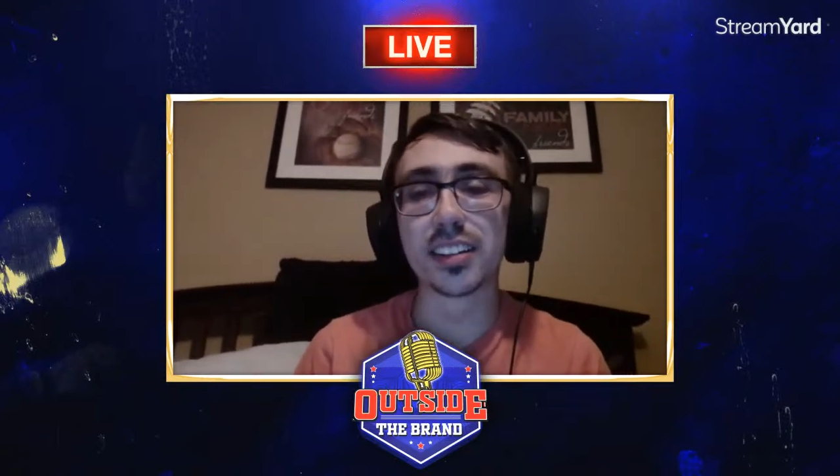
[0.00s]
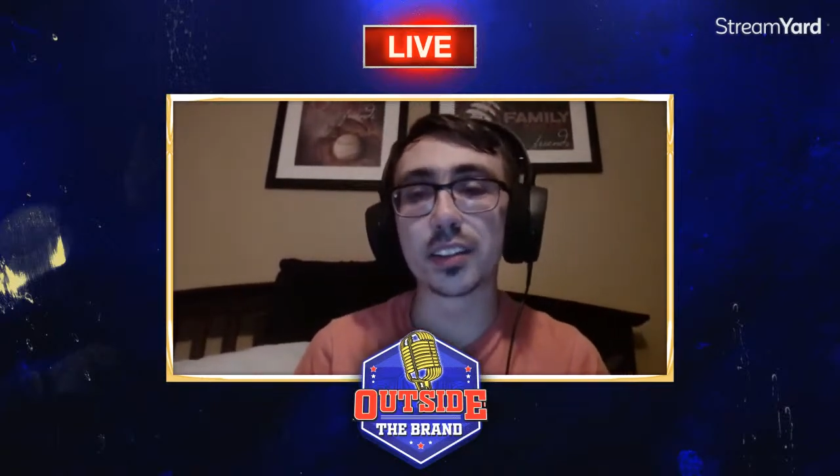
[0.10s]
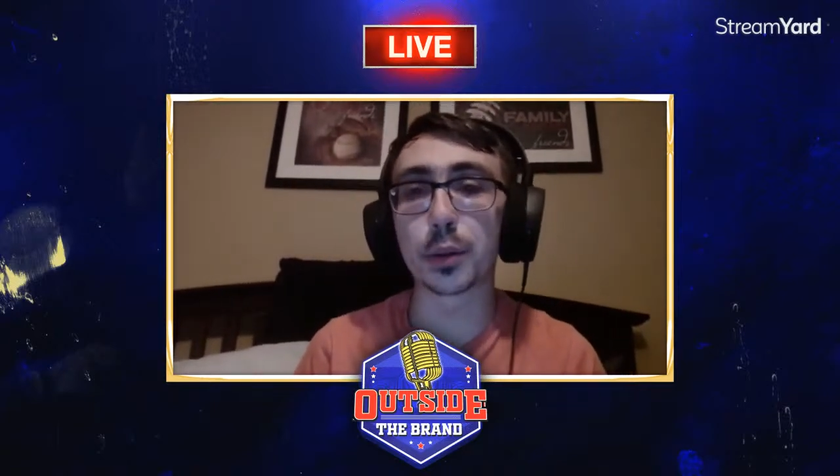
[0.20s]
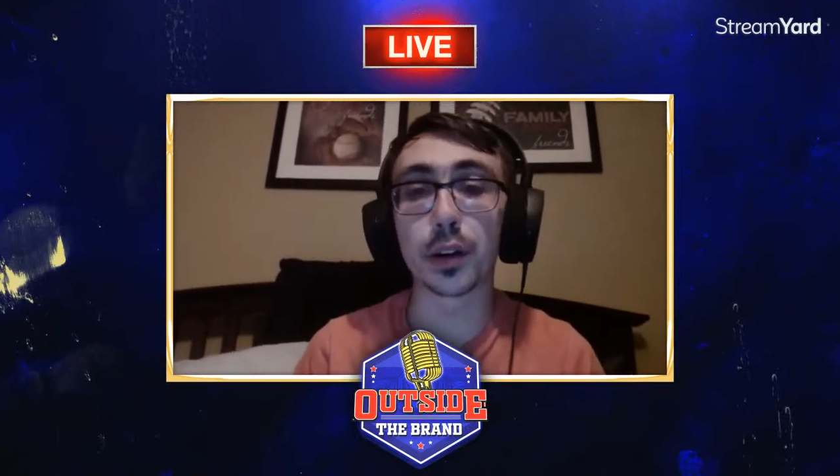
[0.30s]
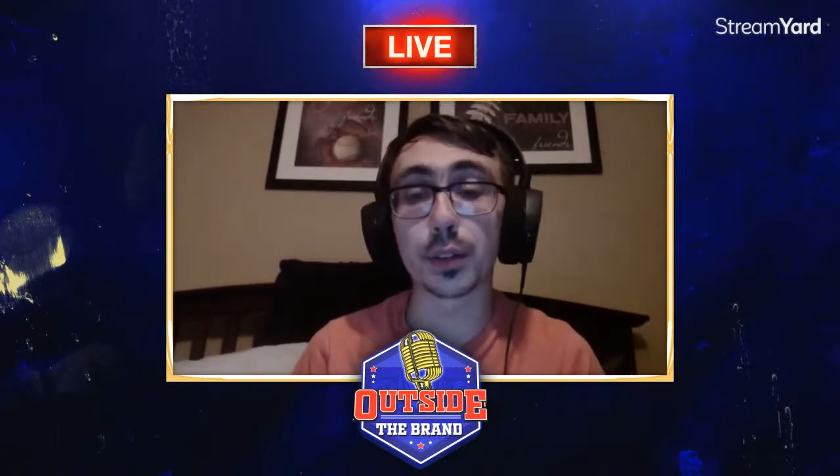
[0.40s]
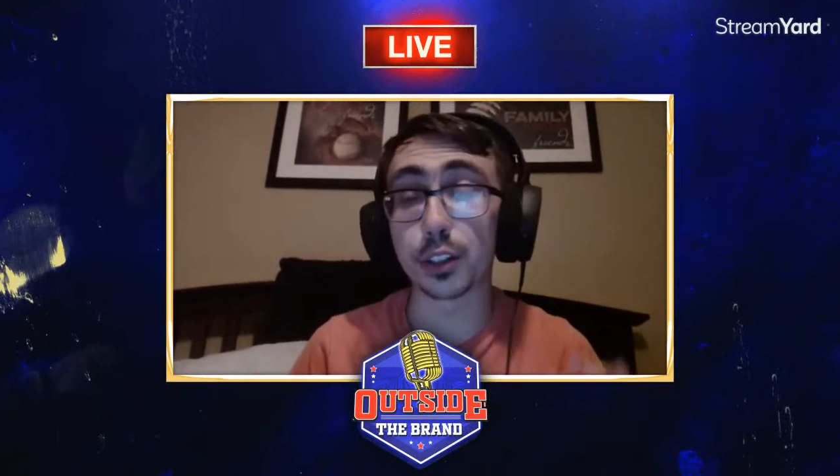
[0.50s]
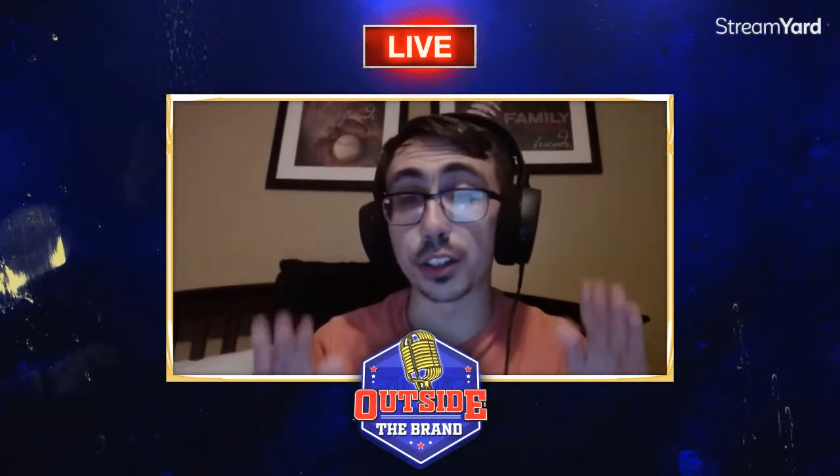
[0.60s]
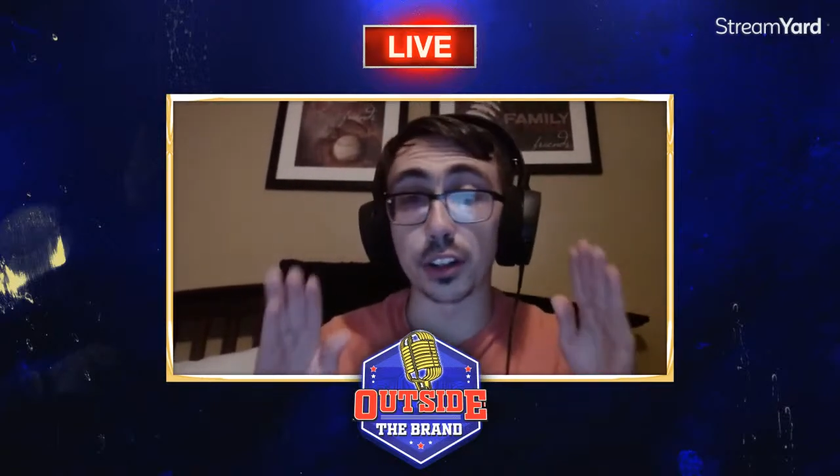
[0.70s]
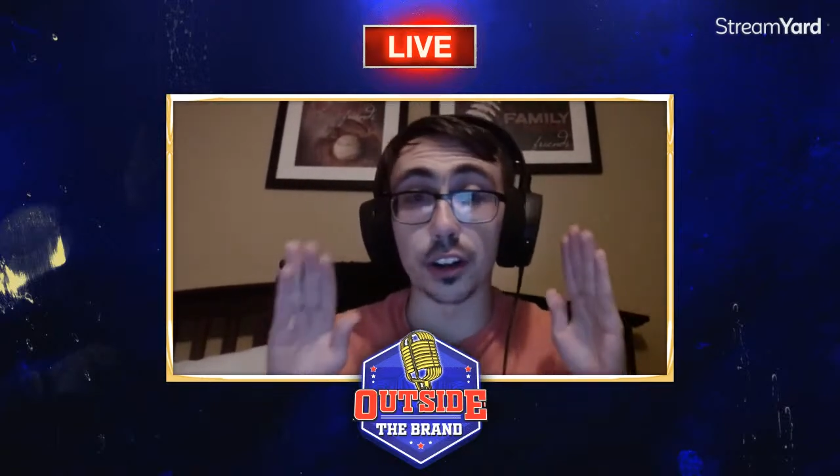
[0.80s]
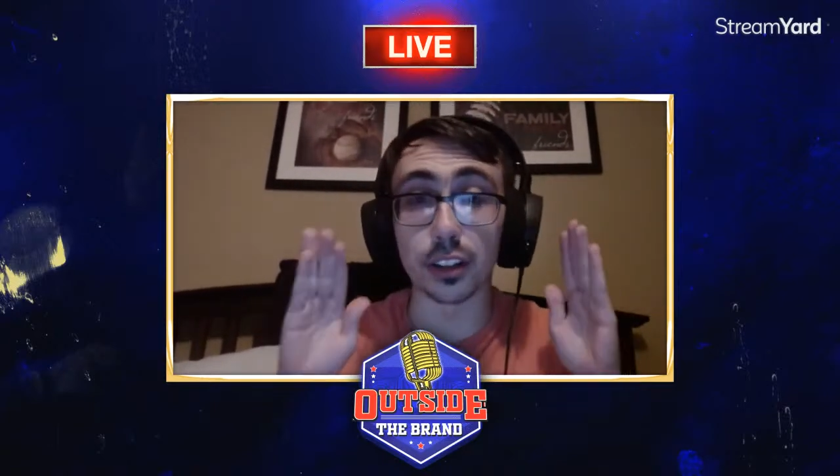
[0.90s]
Swerve is
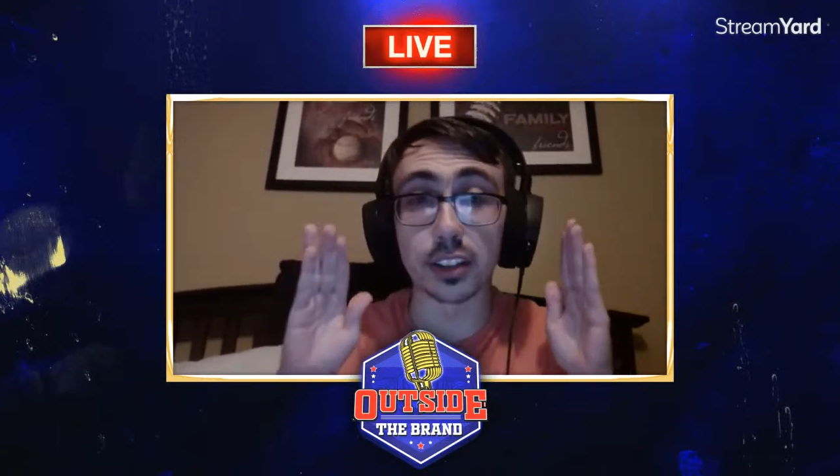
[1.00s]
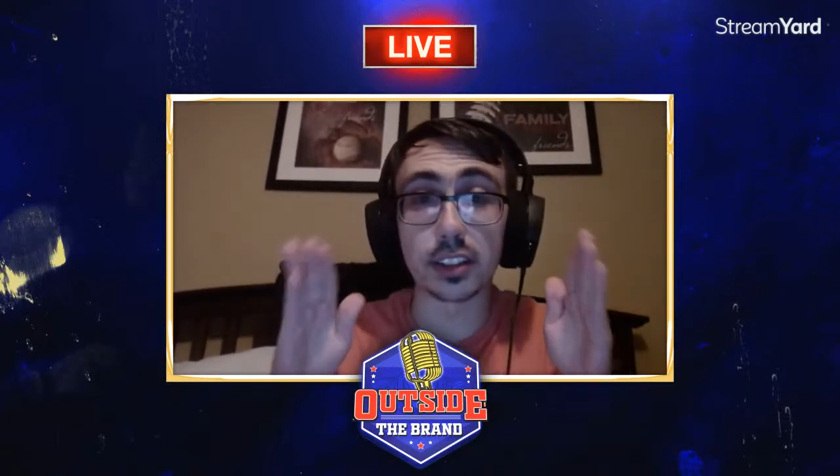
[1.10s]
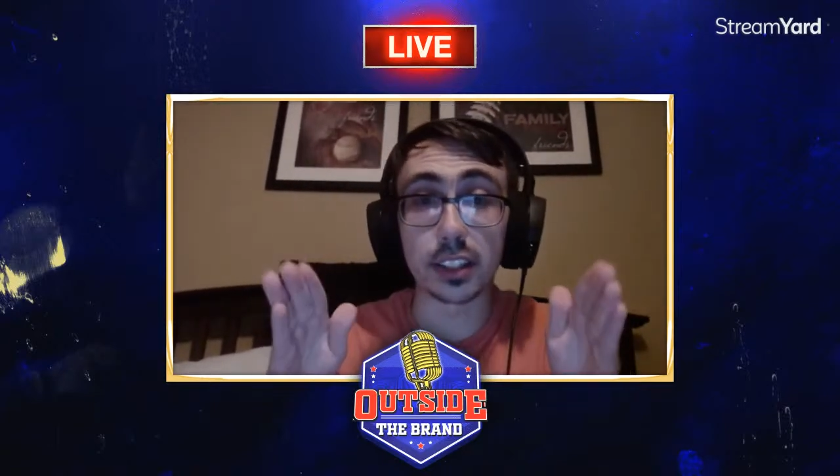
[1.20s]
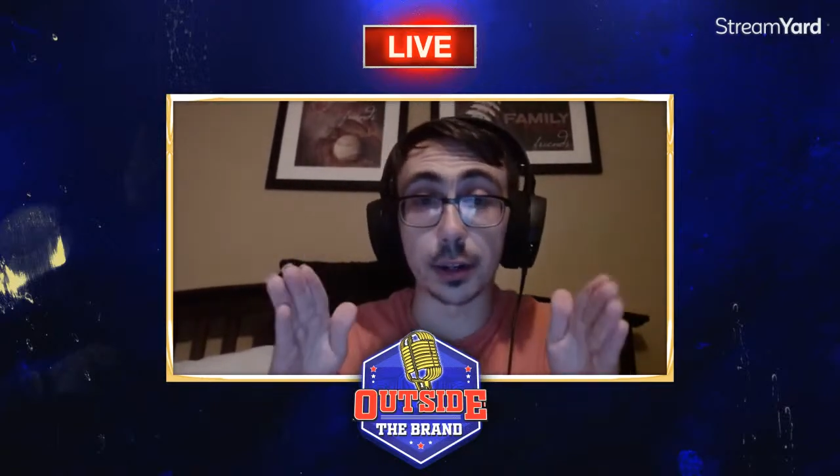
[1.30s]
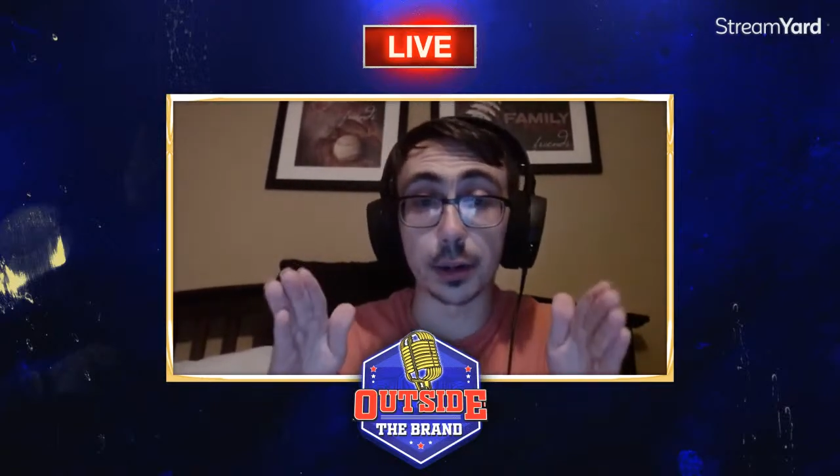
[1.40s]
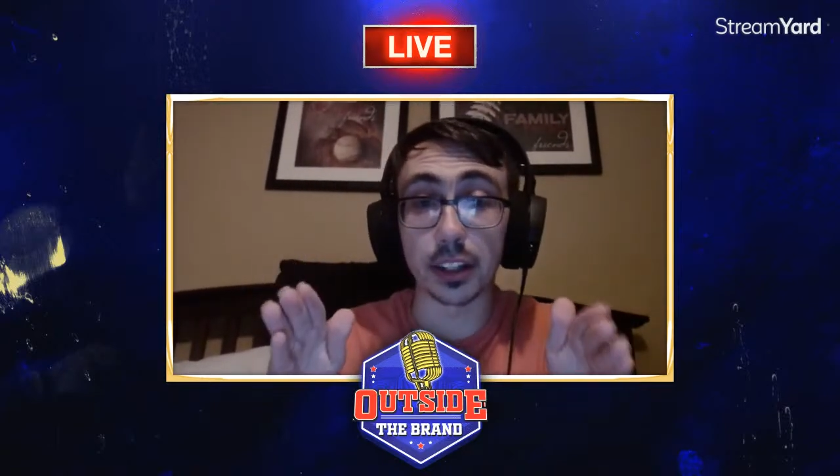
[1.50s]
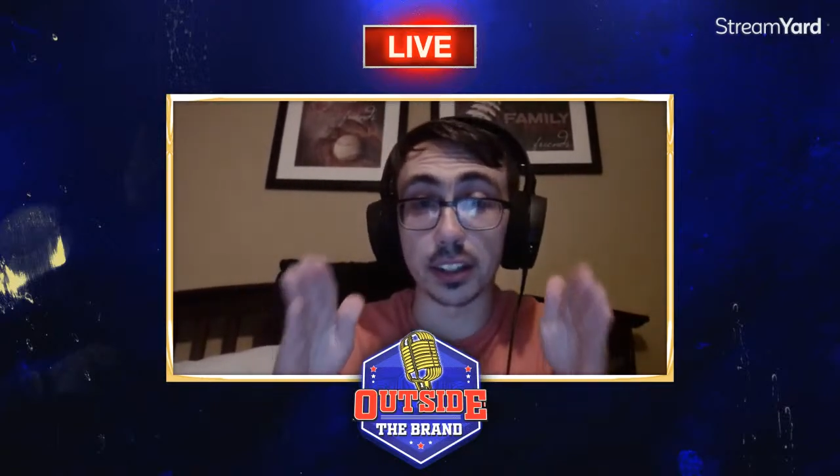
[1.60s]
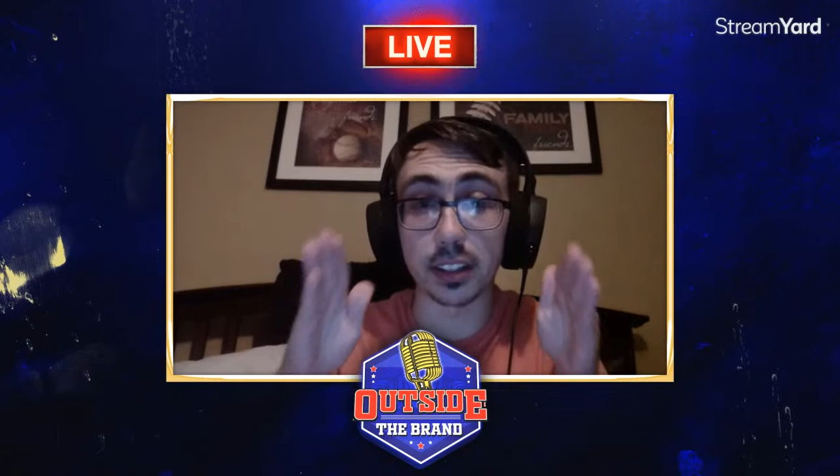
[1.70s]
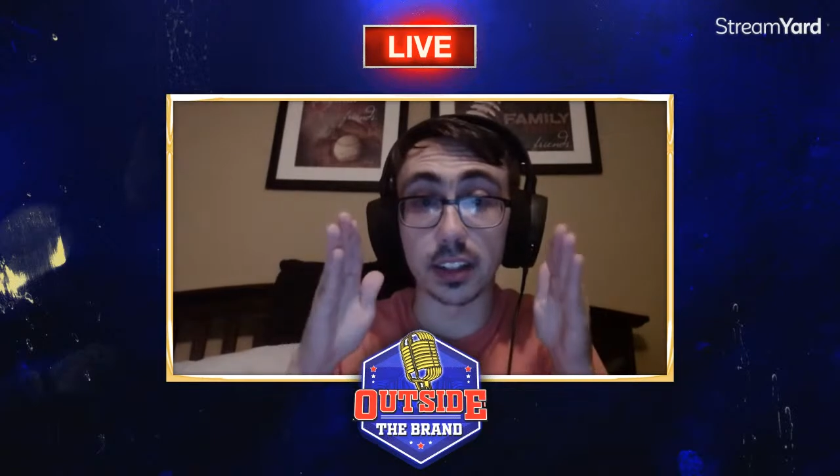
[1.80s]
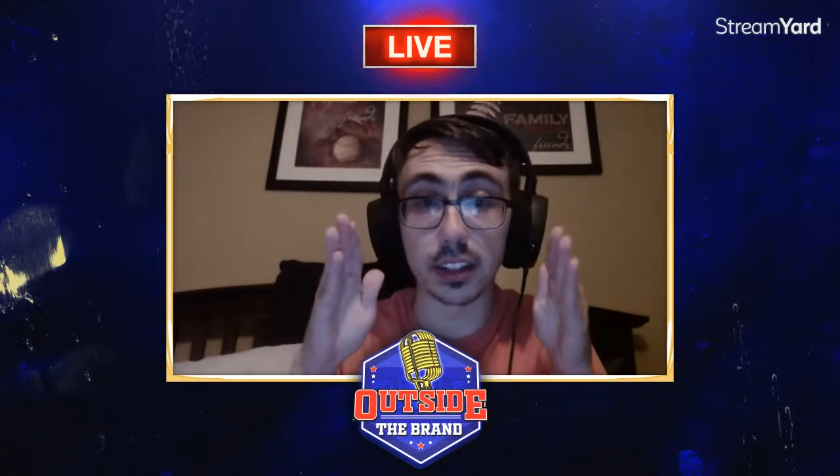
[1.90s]
just all
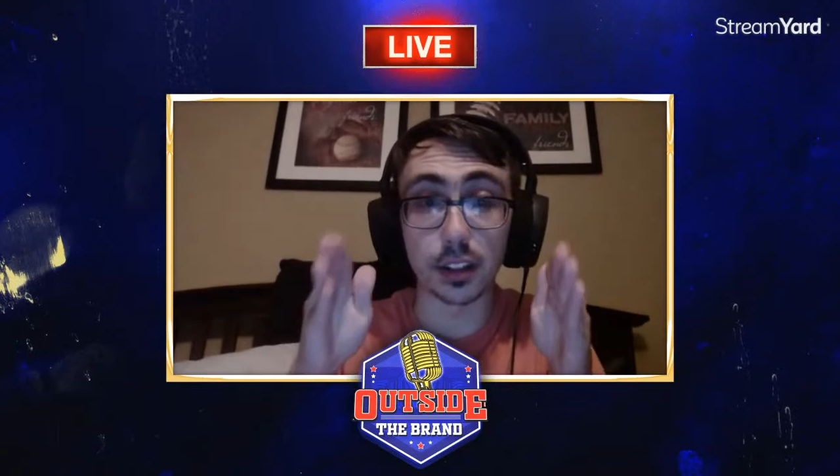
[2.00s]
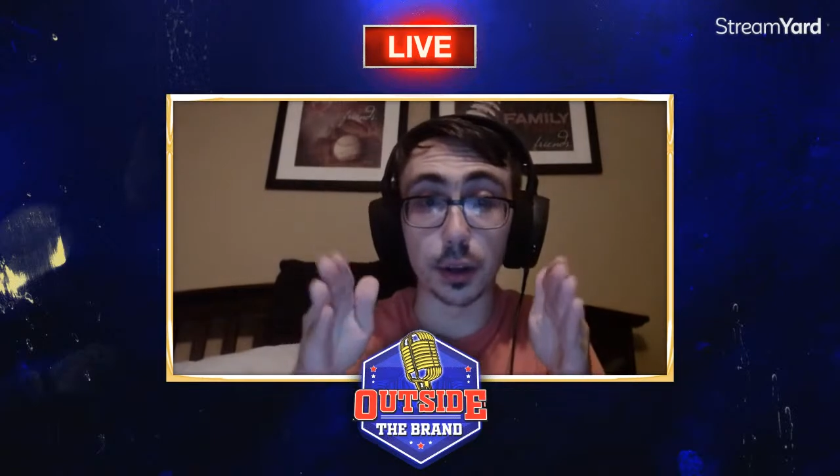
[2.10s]
serious and he